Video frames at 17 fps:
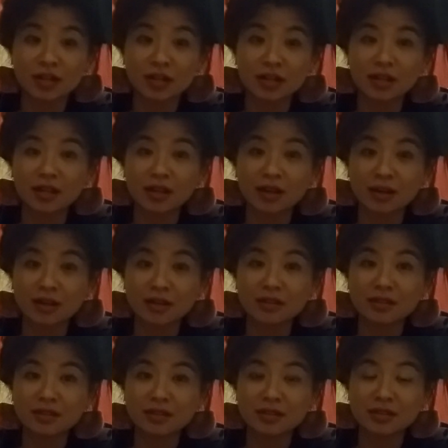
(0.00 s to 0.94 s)
Yeah,
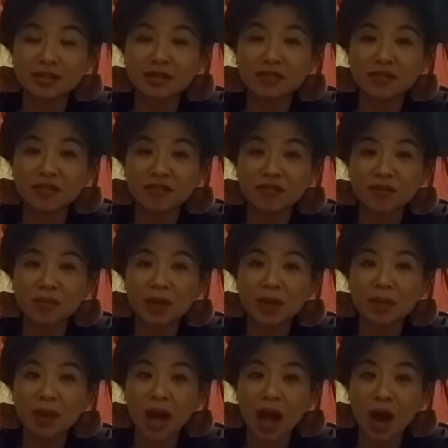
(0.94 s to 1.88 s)
instead of giving my
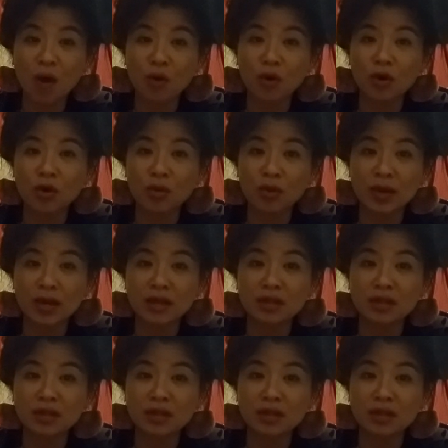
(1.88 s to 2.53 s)
power away,